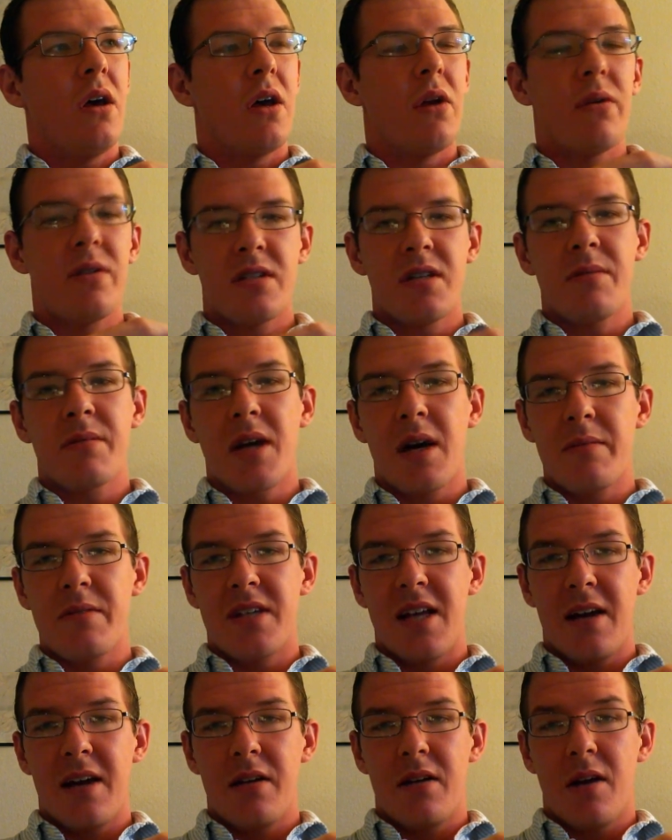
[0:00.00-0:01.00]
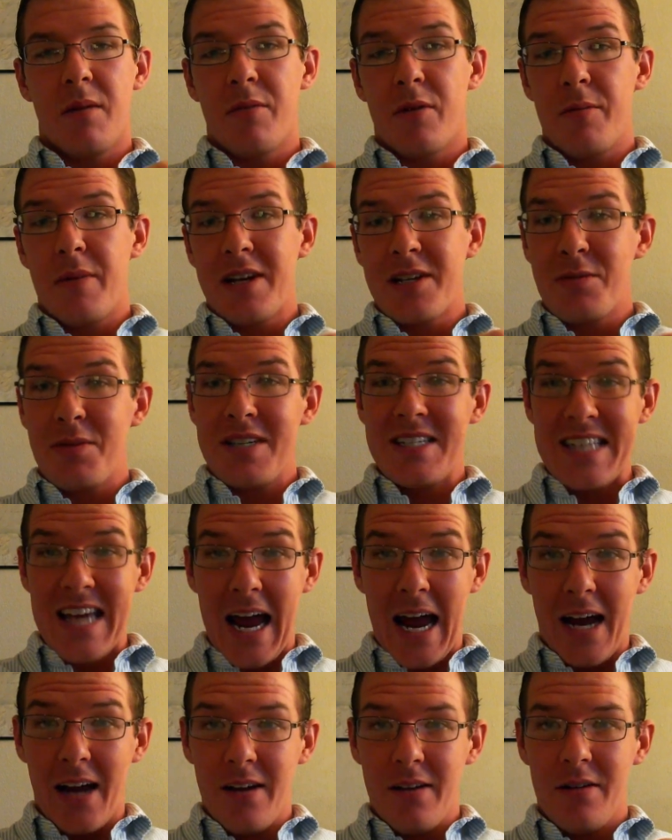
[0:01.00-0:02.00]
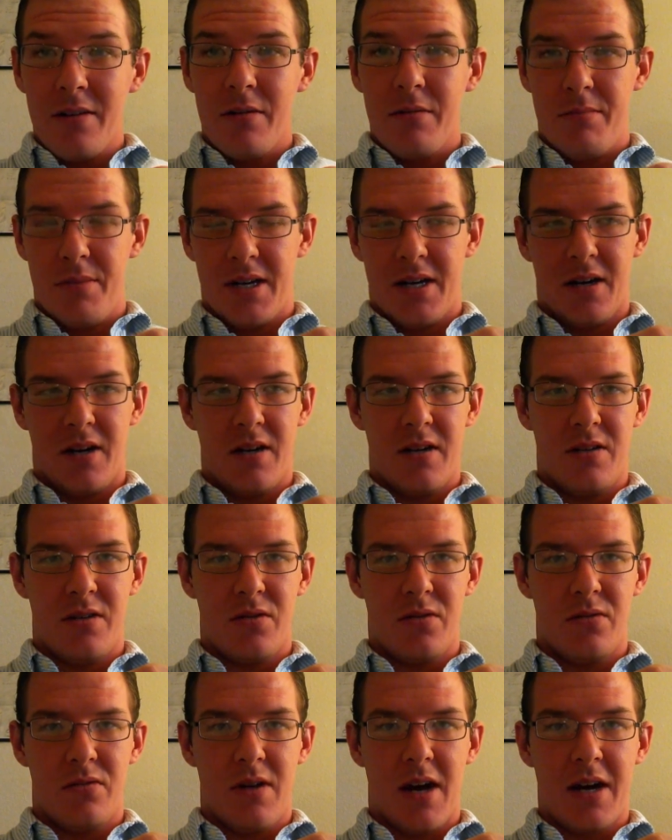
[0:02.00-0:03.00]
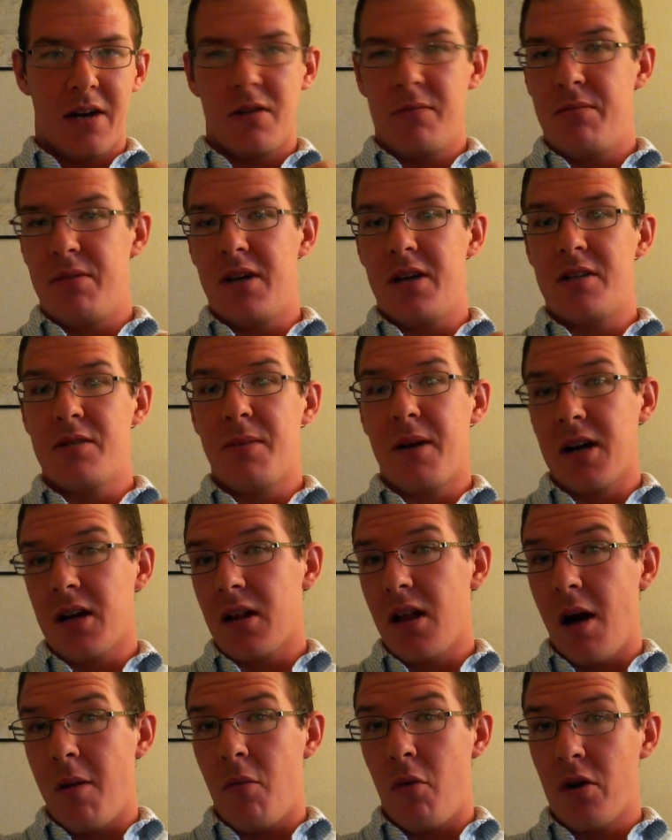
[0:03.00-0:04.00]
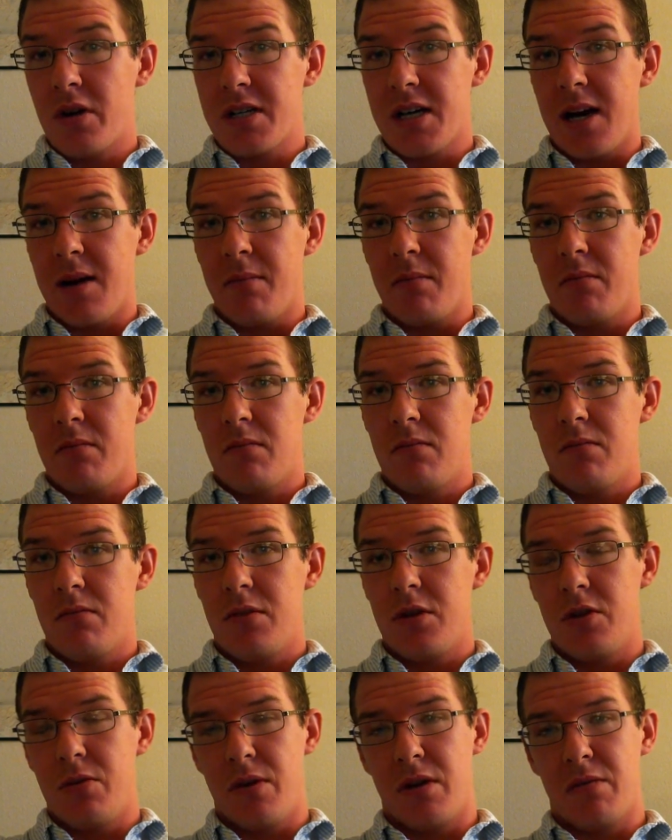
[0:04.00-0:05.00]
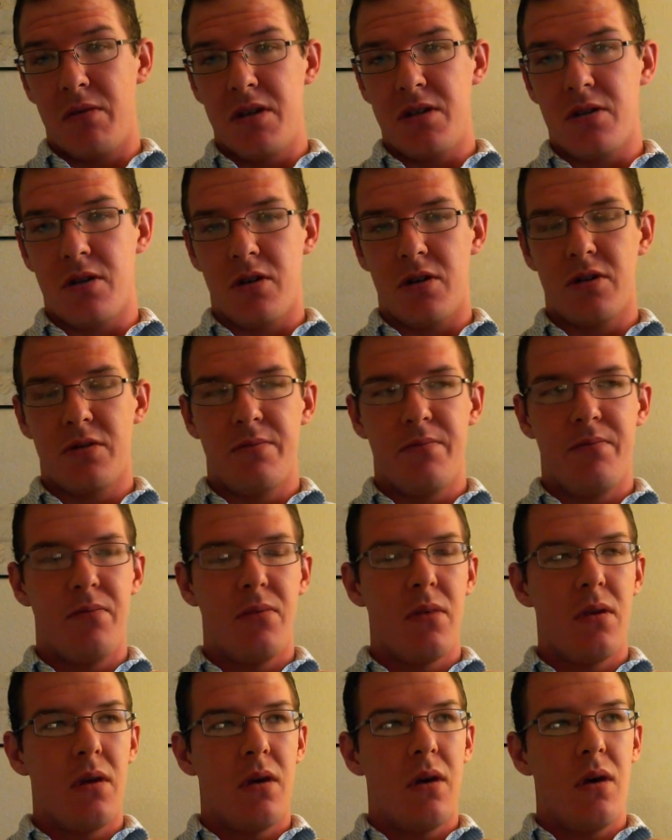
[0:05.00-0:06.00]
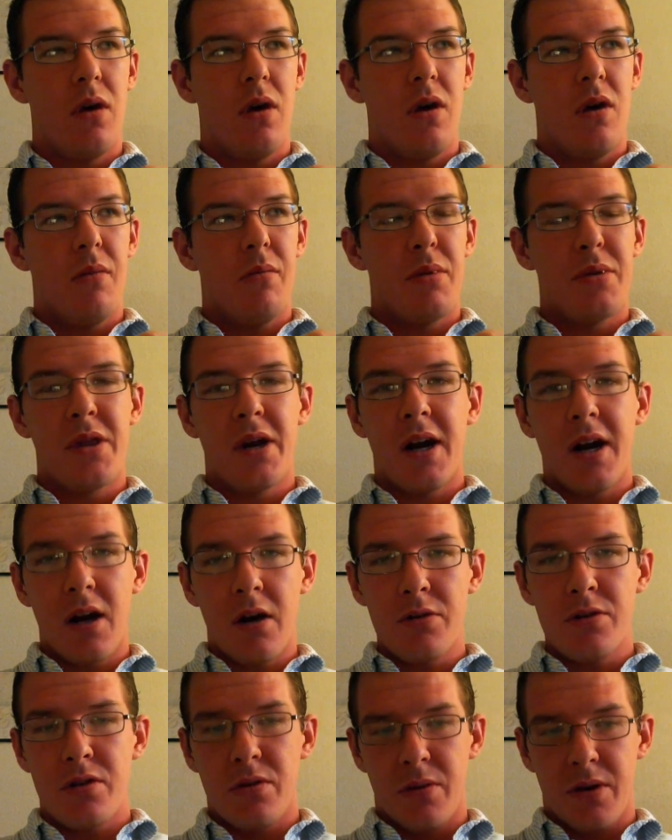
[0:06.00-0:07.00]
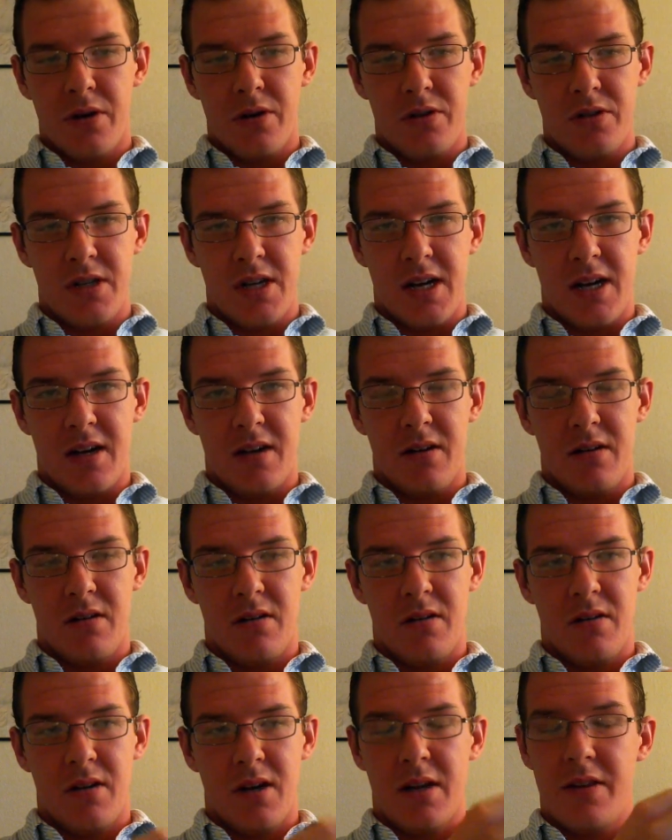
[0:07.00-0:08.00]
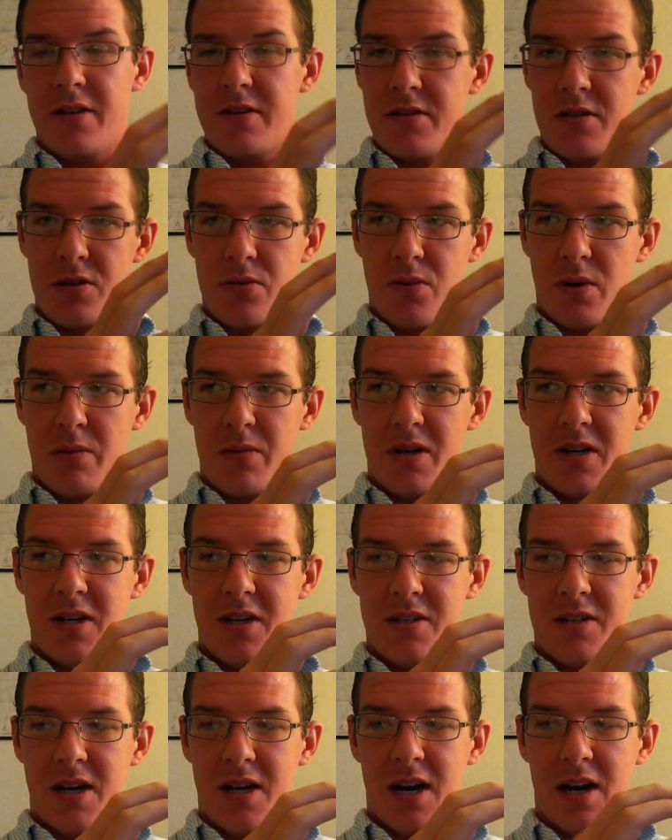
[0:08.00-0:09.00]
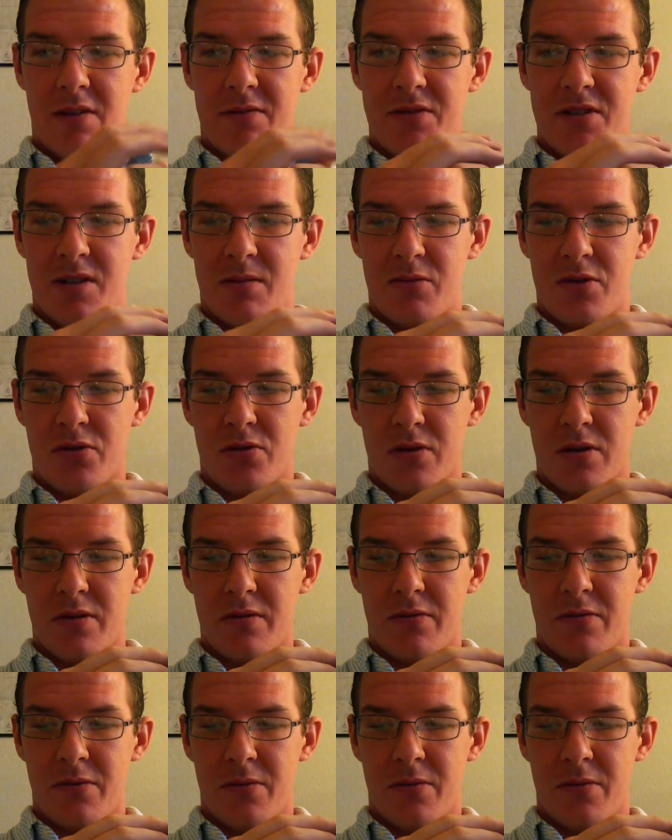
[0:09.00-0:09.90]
And sometimes that number makes me sad because I could be spending a lot more time doing research. But then I also understand, and this is where we need to have some sort of